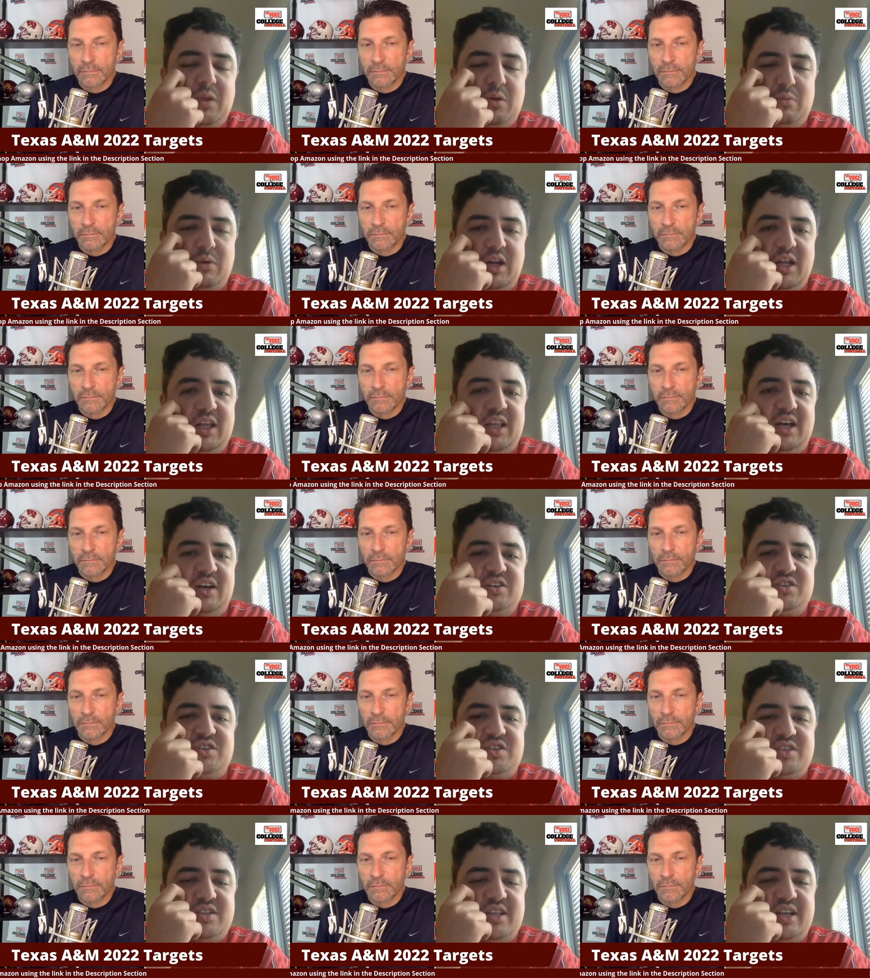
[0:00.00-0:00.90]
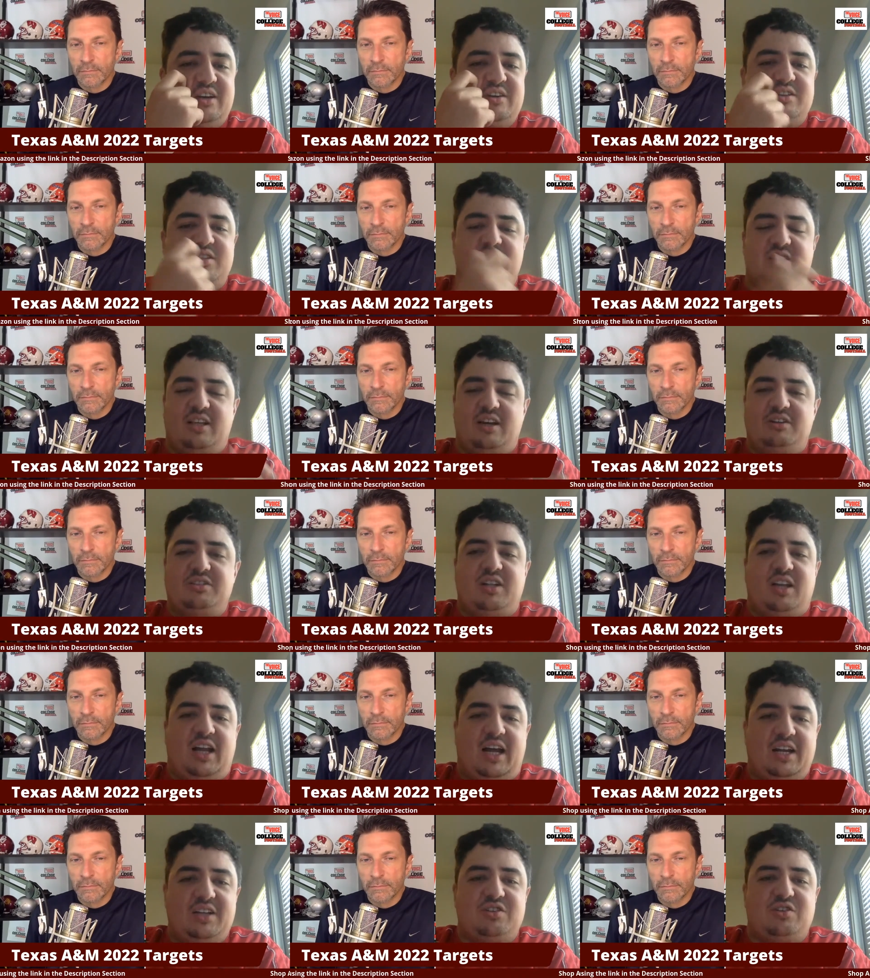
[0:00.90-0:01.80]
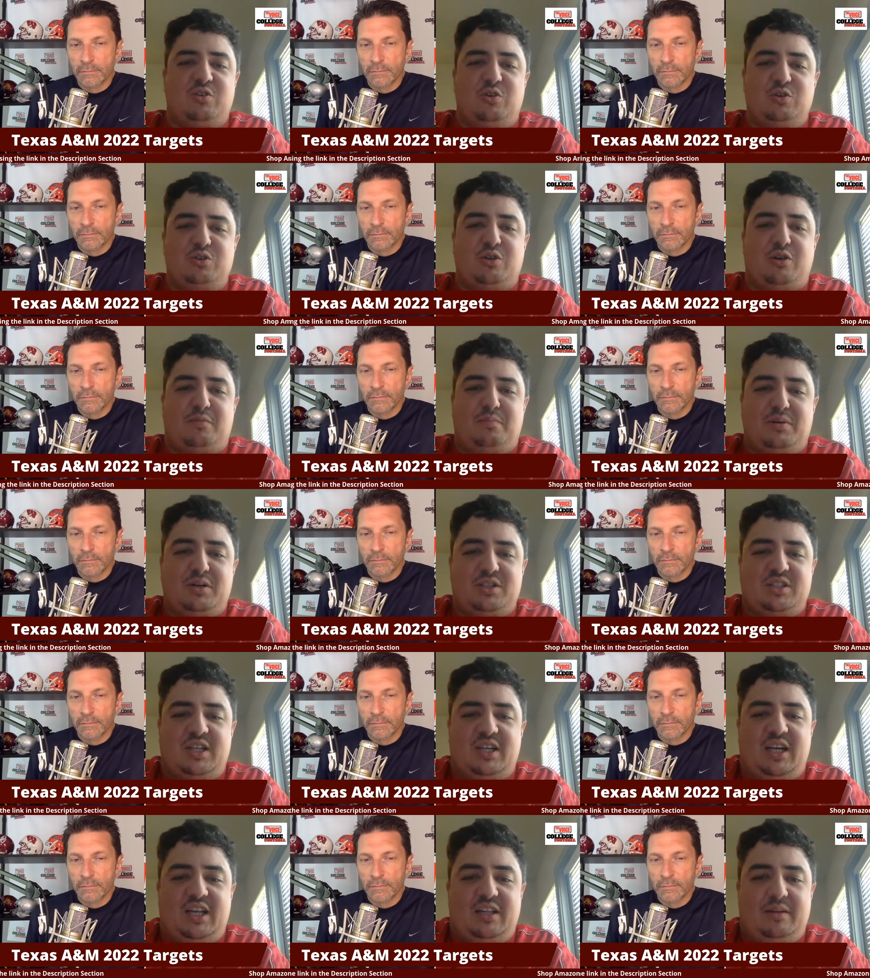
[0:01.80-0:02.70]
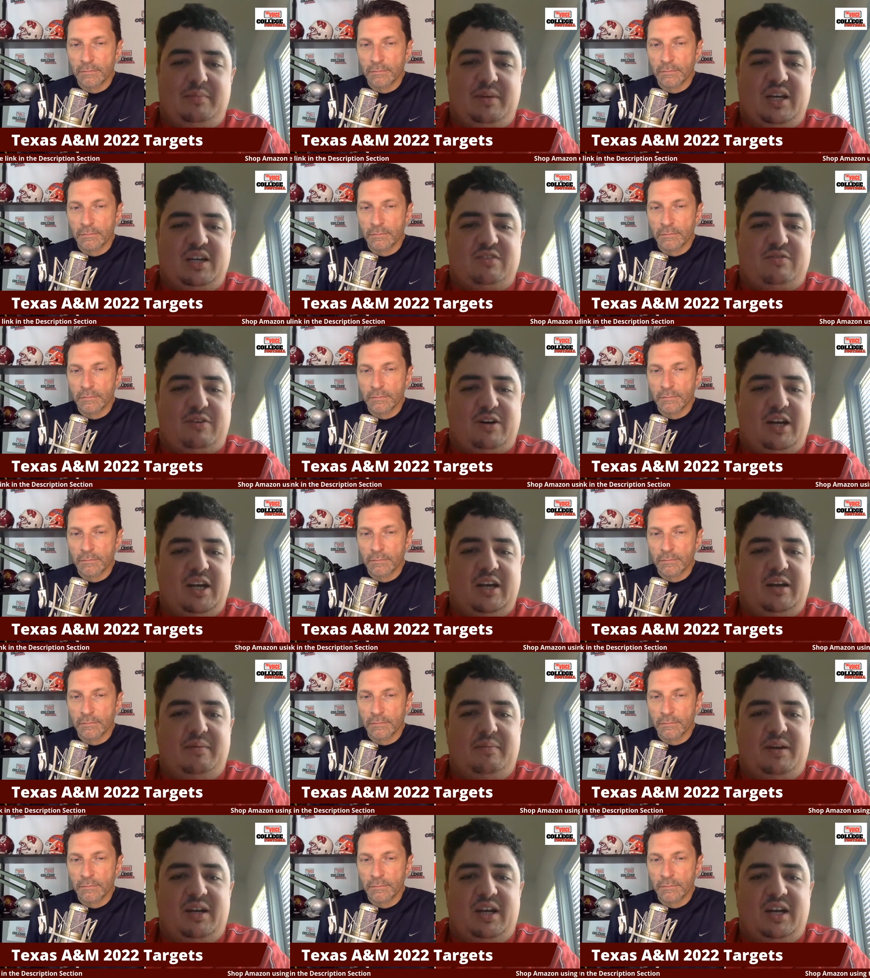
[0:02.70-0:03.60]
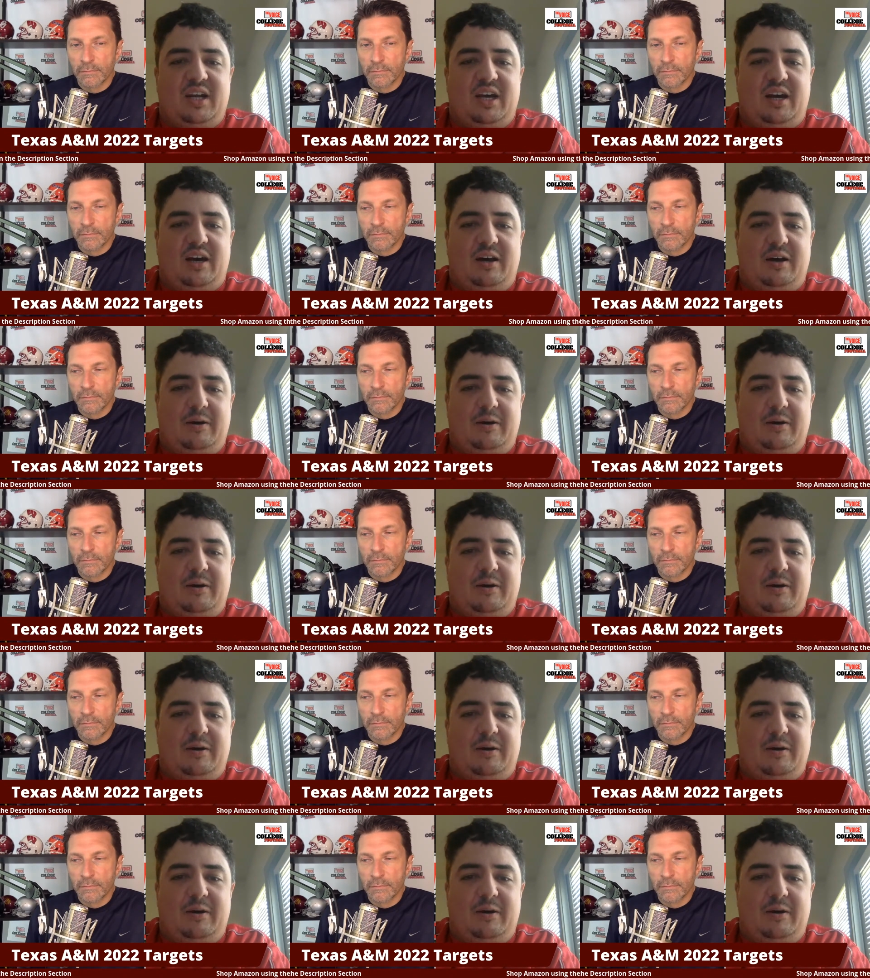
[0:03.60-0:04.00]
Speaker 1: really there's a lot of schools who are pushing to get in the mix for him, and